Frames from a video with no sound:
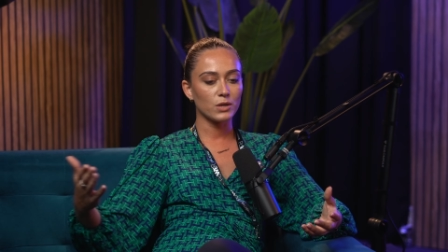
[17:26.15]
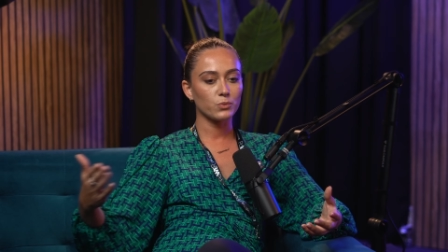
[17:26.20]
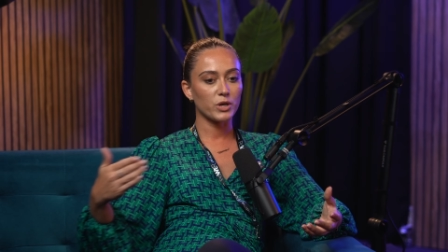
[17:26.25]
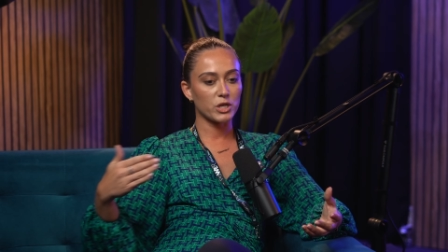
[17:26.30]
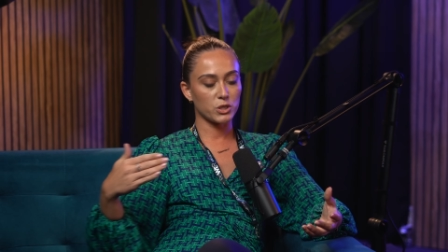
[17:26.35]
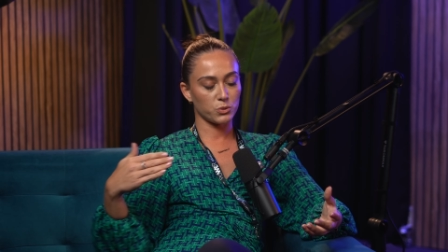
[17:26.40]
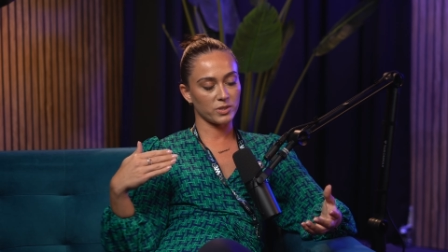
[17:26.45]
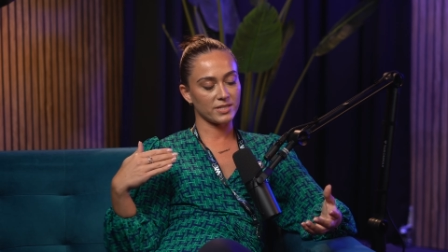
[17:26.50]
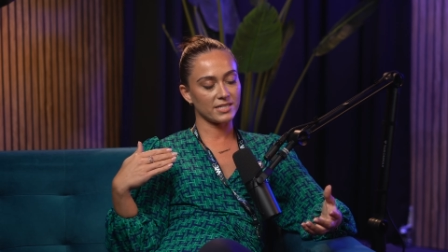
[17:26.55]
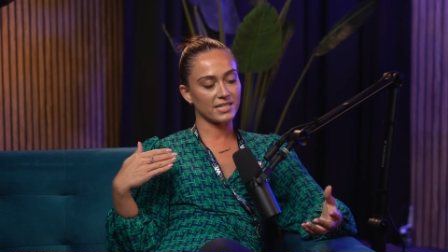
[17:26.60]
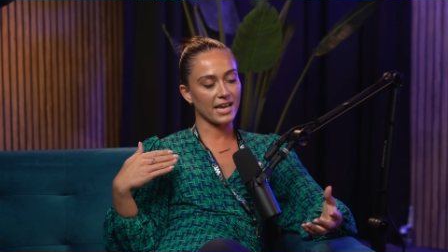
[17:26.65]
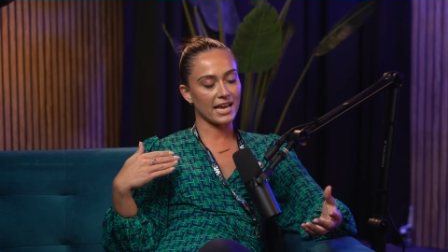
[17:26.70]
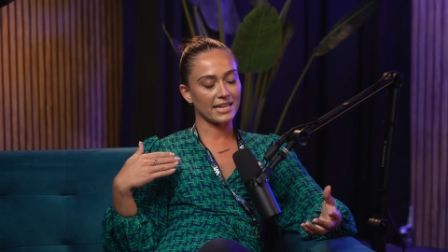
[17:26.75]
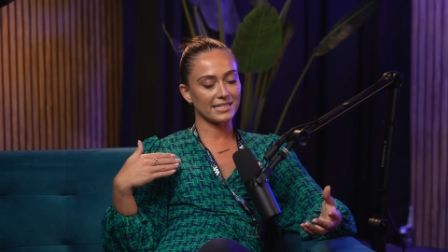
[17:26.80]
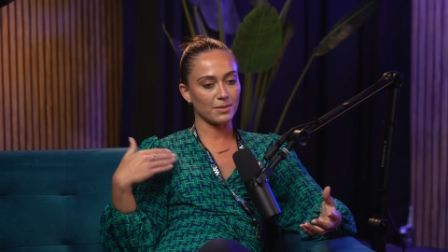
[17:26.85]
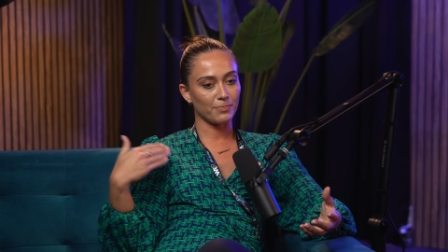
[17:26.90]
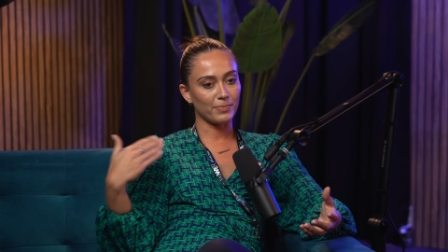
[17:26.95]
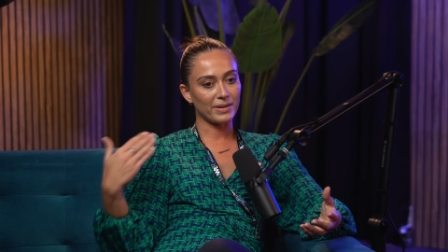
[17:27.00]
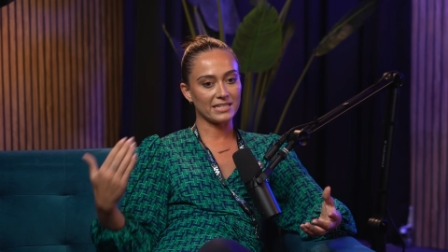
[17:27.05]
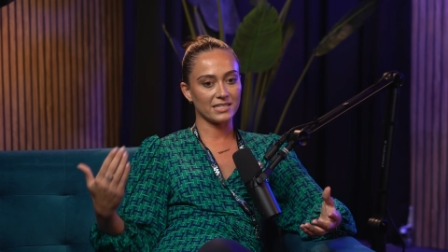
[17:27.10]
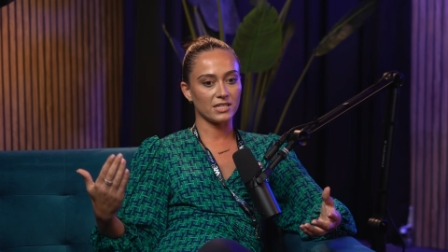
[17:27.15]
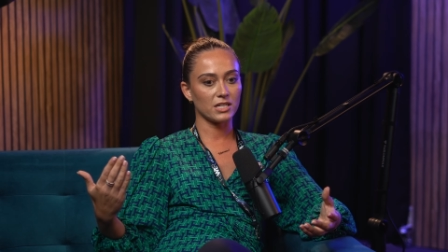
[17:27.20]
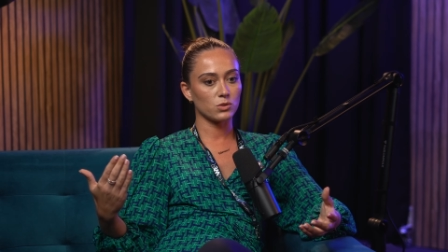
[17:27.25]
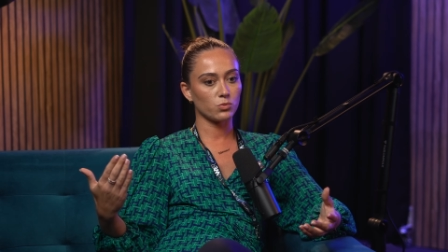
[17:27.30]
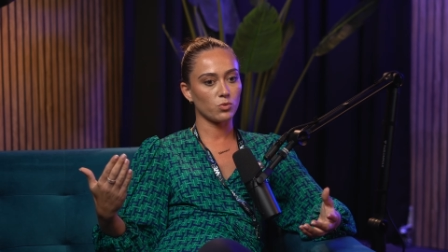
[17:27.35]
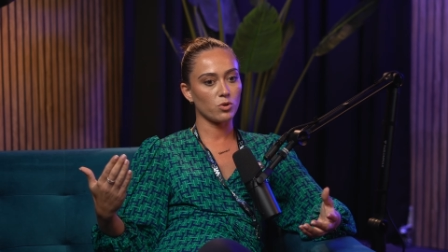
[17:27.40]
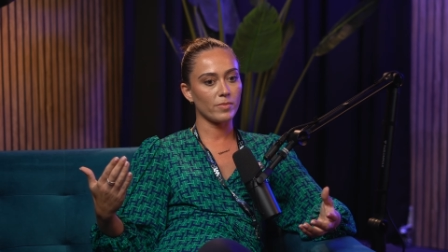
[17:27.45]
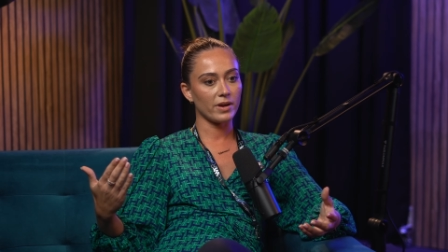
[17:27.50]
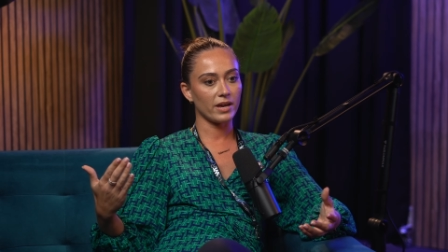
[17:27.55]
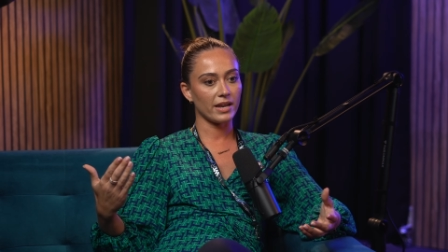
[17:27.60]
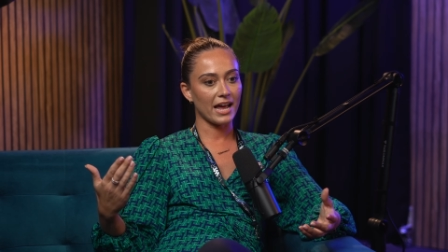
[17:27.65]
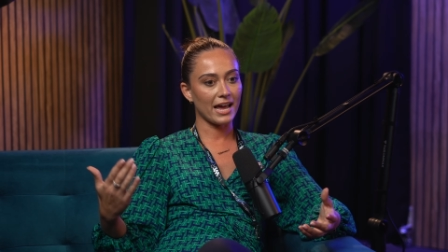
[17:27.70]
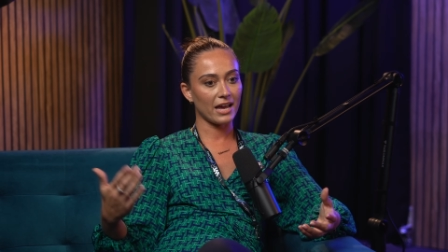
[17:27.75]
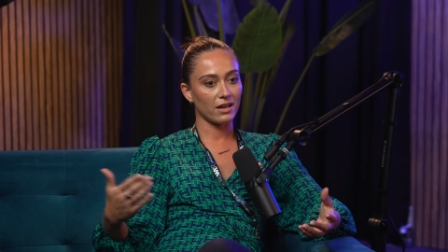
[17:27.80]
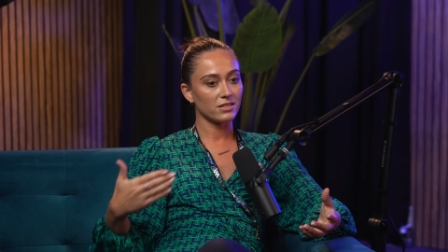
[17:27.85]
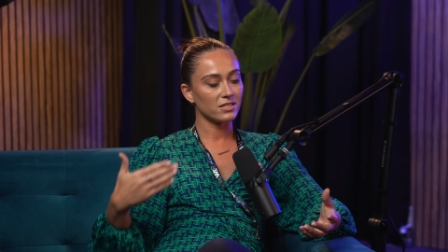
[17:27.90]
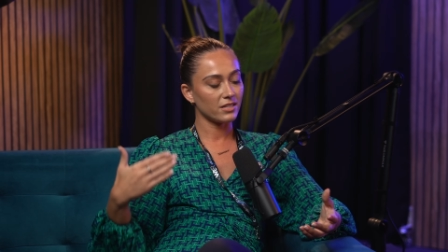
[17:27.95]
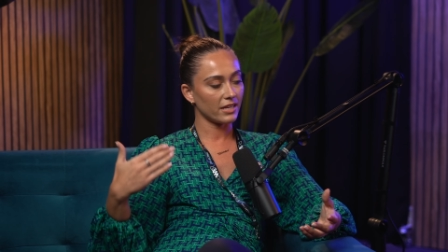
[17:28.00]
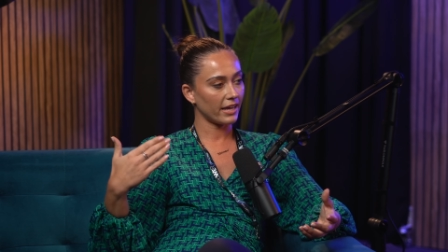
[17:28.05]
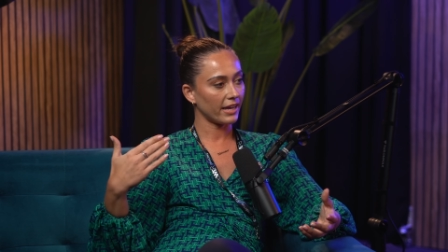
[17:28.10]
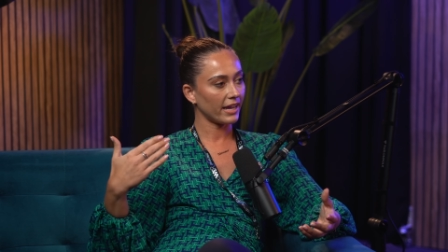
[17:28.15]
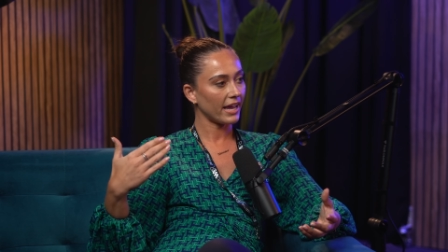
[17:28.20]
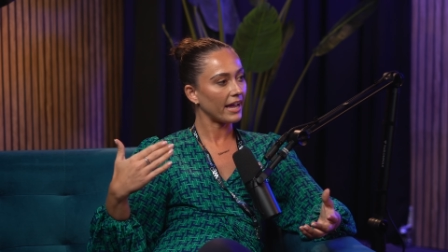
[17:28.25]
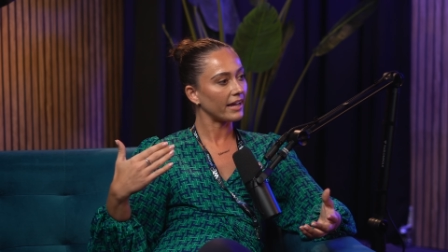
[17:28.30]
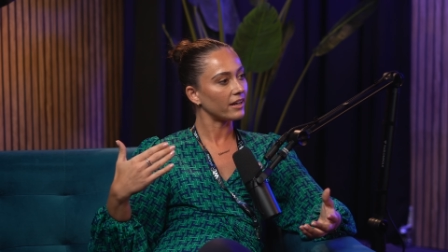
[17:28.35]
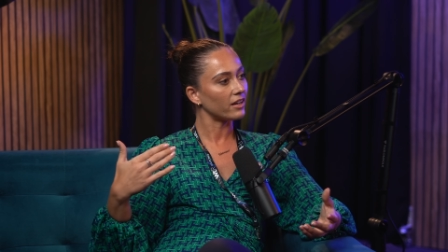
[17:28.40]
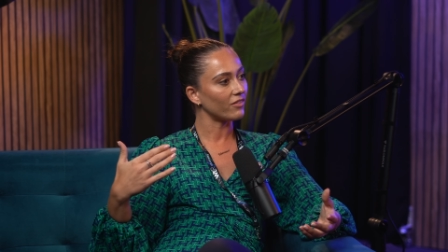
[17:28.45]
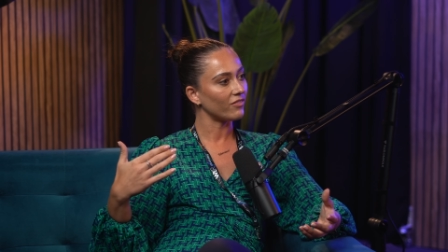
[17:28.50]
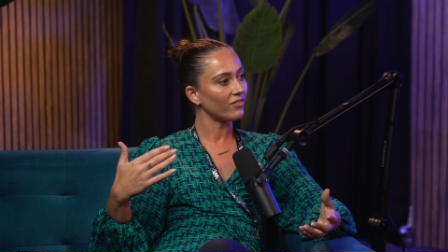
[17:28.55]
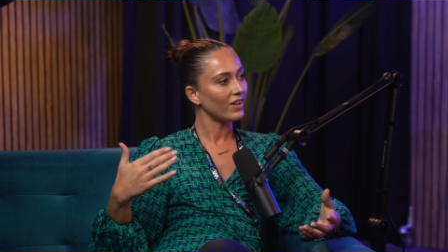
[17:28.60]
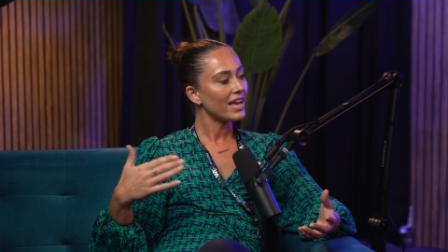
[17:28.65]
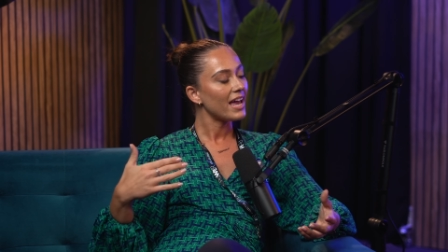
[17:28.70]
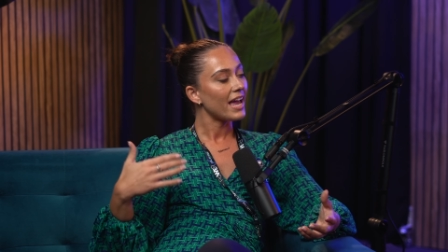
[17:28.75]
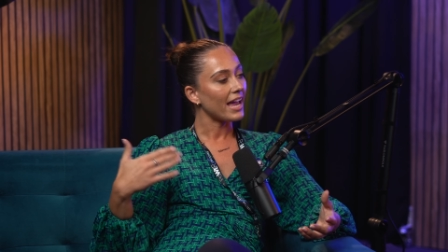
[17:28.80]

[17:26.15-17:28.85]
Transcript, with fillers: which was as a businesswoman, how to kind of